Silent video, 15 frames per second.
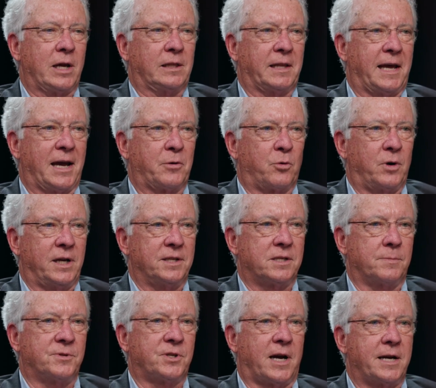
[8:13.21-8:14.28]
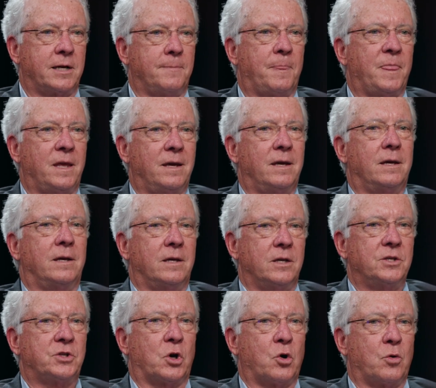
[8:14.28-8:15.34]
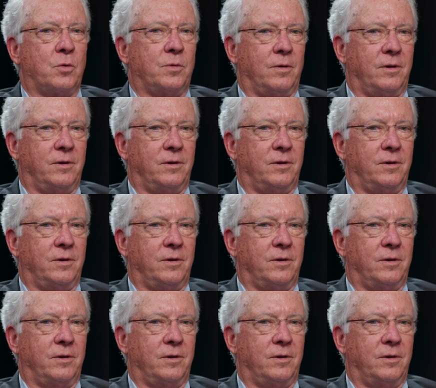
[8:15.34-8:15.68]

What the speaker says: land where it had subsided. So